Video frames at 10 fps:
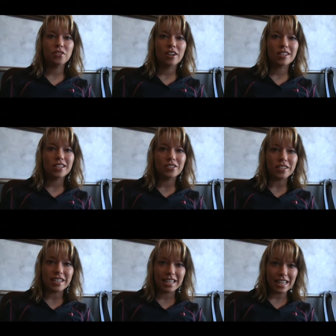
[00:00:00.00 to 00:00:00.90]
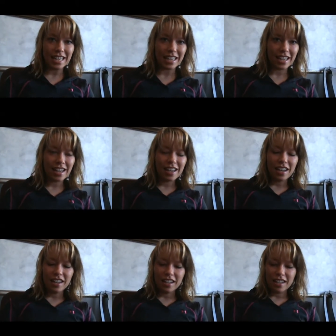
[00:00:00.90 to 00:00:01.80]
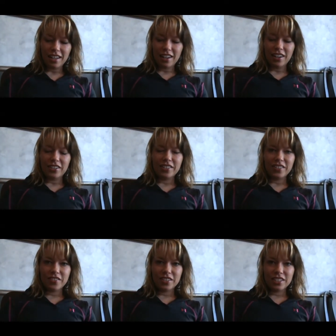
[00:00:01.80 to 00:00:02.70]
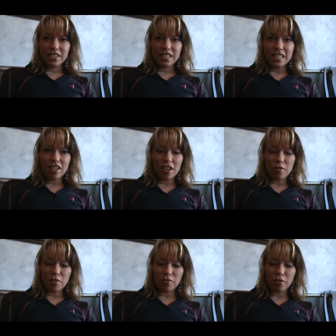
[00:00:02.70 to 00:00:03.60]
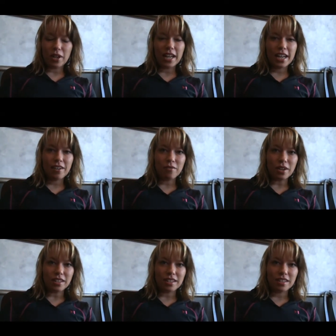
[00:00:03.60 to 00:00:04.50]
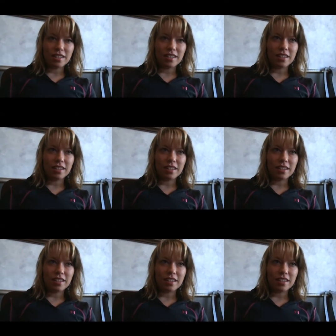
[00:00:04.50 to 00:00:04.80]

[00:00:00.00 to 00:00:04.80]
cross country ski. We've never done it before. Well, I have once.